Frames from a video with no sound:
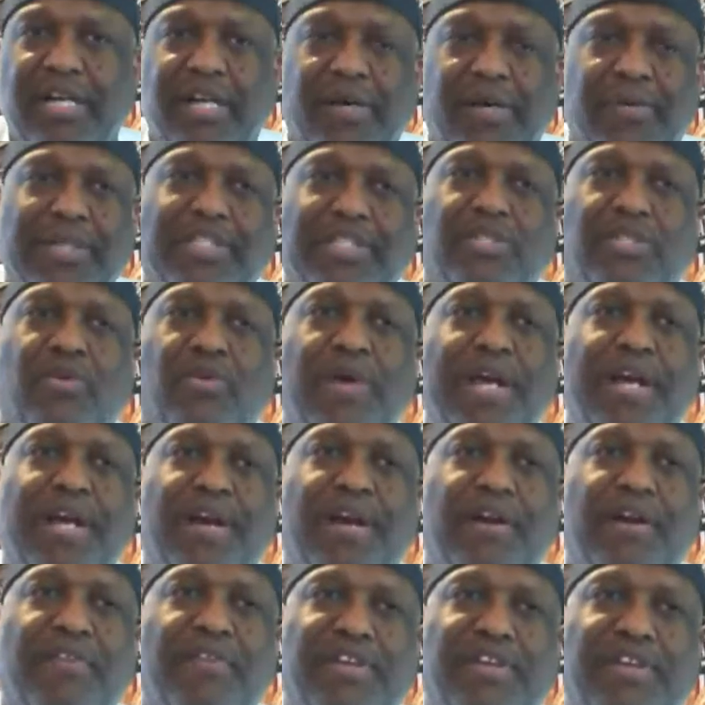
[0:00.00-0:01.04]
With
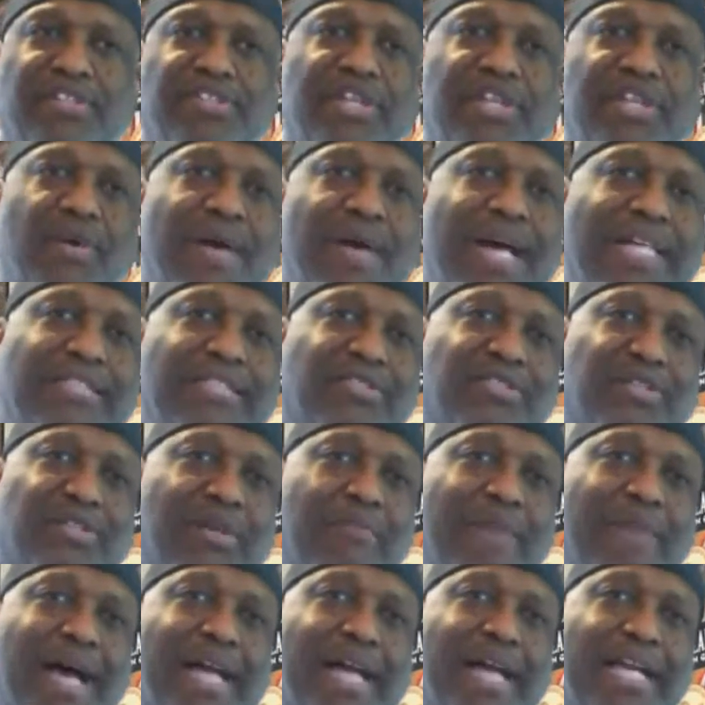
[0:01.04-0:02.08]
Twitter, there's no S on the
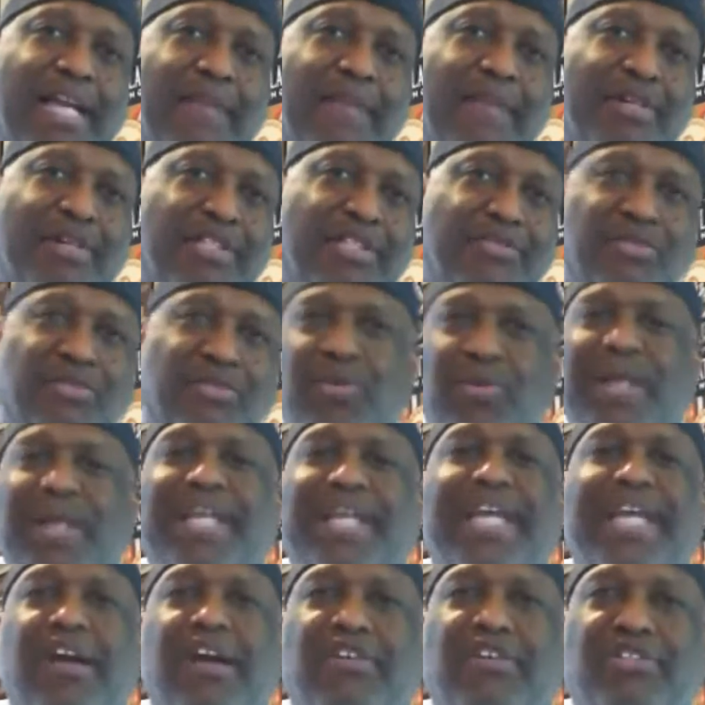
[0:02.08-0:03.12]
back end because it was one
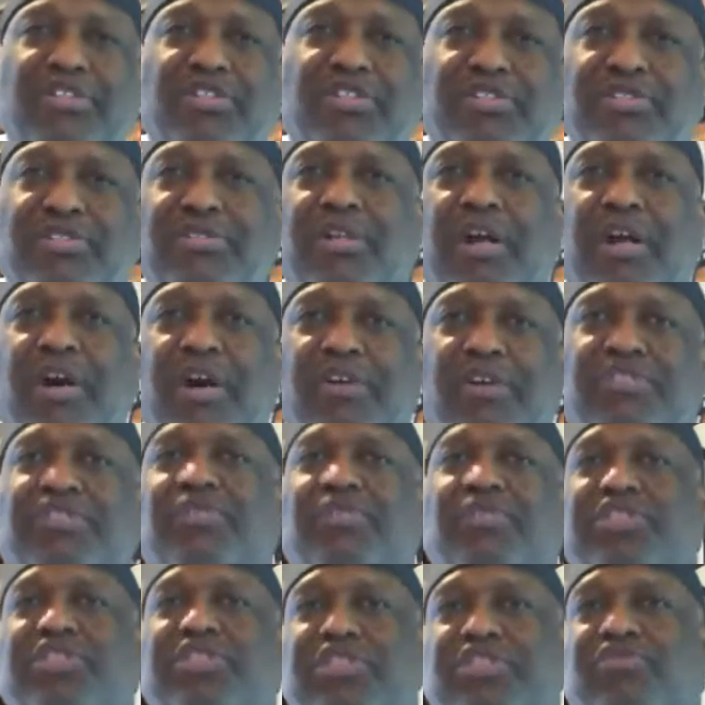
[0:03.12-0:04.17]
character too long,
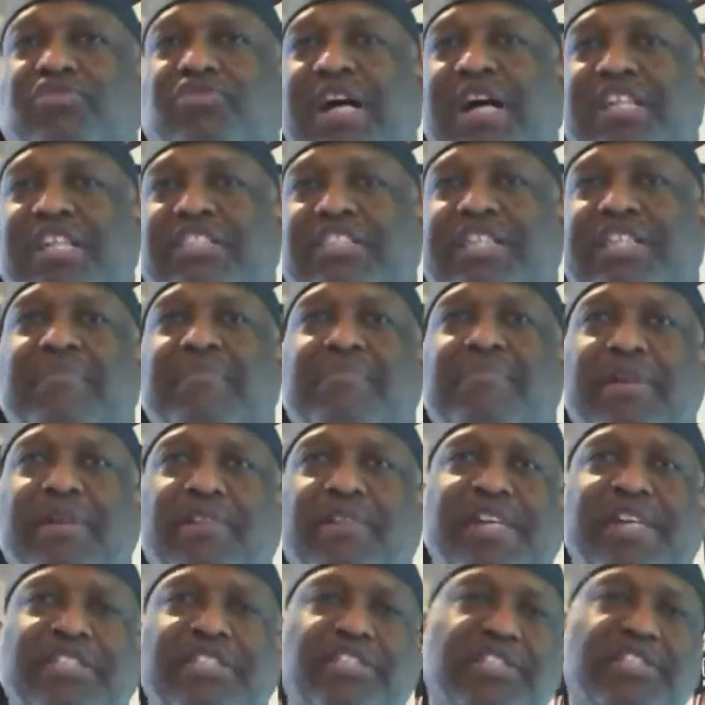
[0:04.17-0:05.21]
so it's just Rod J Beer
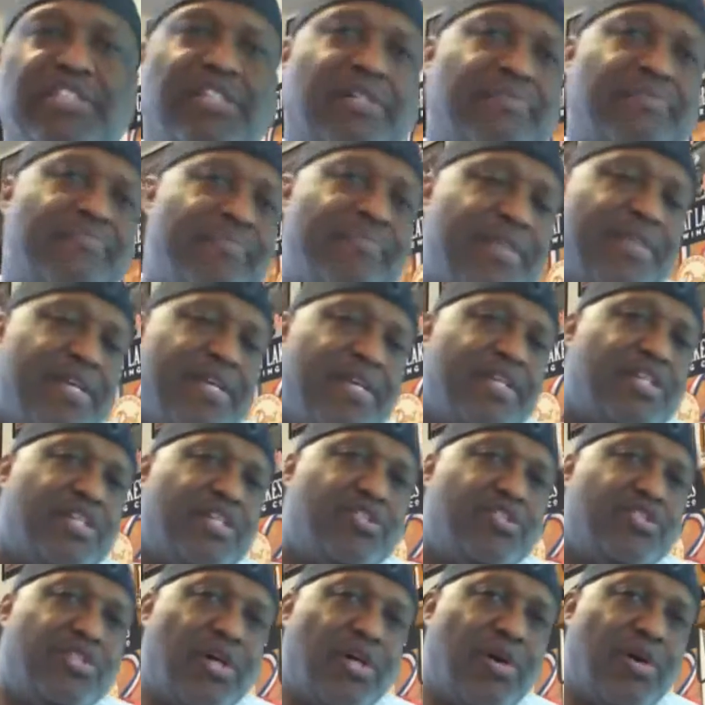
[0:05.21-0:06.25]
Venture.
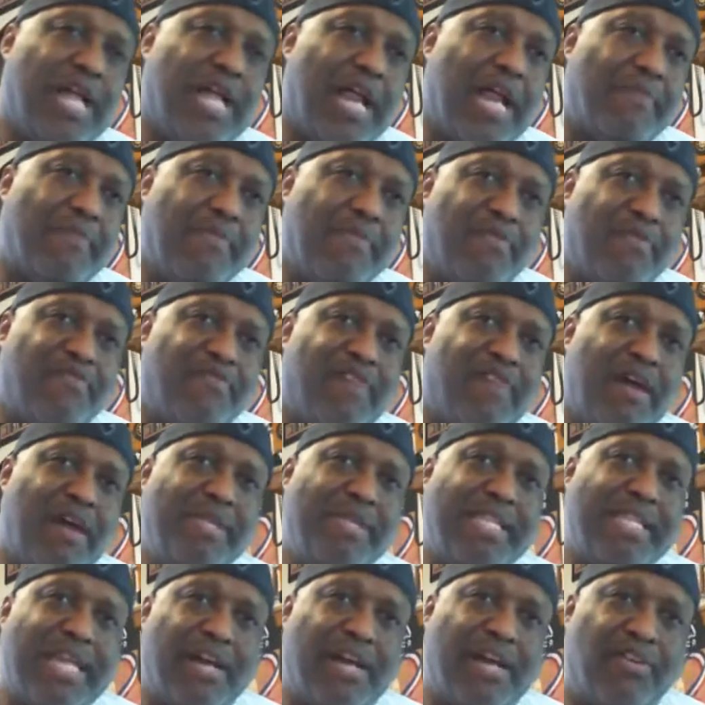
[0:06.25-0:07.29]
So a lot of people find
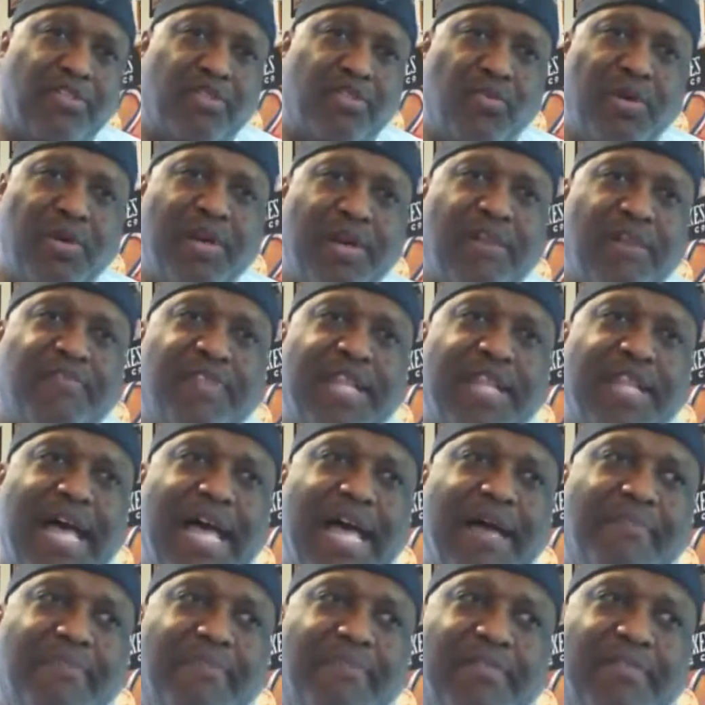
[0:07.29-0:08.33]
me there on Twitter for
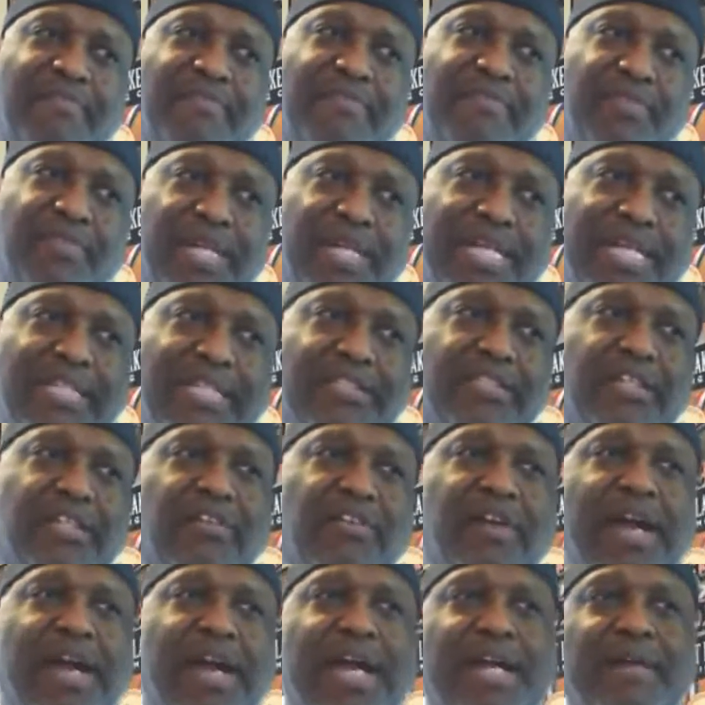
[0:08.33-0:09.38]
that. But if on
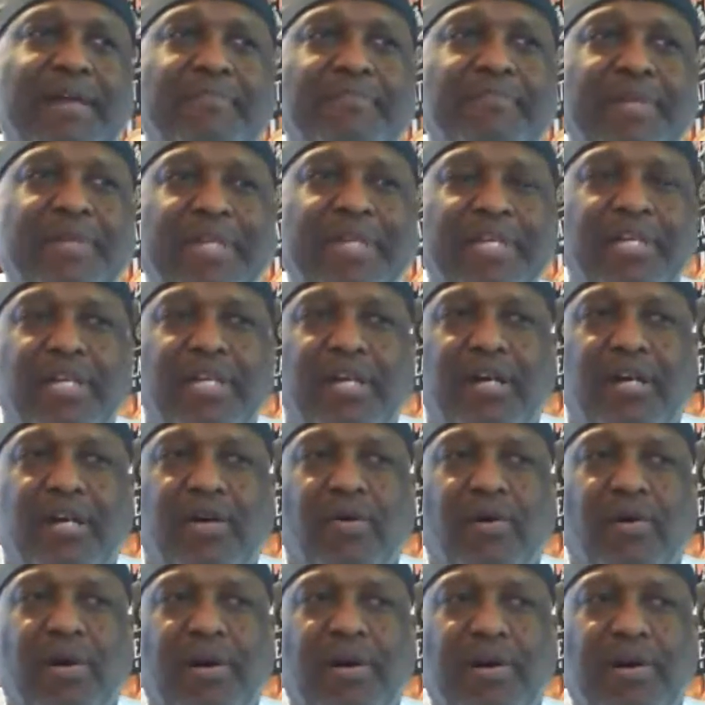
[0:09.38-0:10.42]
Instagram
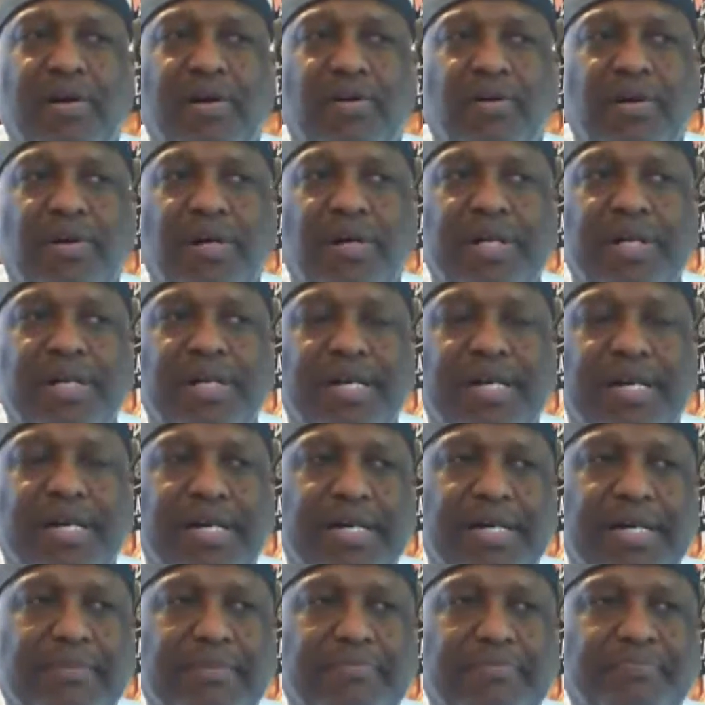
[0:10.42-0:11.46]
or
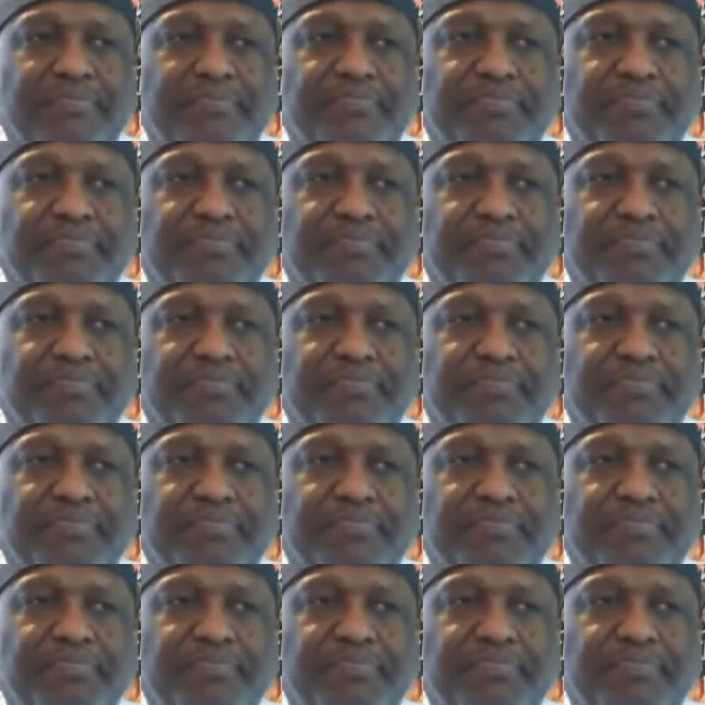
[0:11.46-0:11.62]
on